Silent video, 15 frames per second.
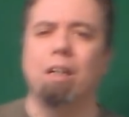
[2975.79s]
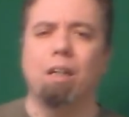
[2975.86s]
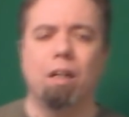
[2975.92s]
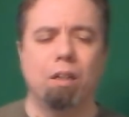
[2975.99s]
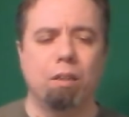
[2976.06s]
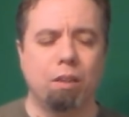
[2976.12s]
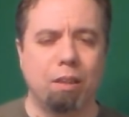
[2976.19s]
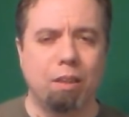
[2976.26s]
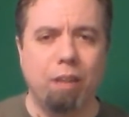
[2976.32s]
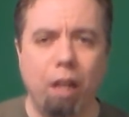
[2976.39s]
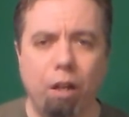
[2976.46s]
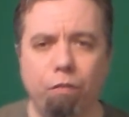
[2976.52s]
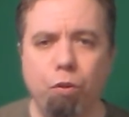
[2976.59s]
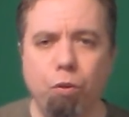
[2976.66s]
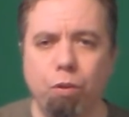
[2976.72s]
to
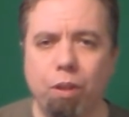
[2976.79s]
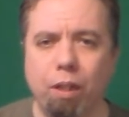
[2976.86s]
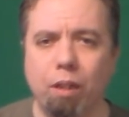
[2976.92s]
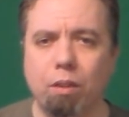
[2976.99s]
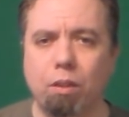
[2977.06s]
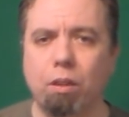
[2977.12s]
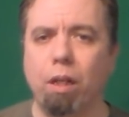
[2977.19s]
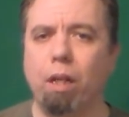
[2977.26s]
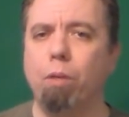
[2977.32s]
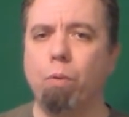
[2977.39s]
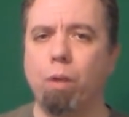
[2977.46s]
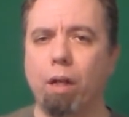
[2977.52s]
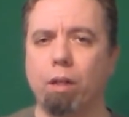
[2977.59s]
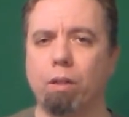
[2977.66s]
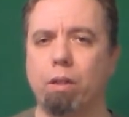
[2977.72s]
say a few things to
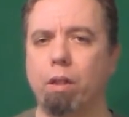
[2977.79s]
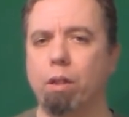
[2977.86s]
anyone out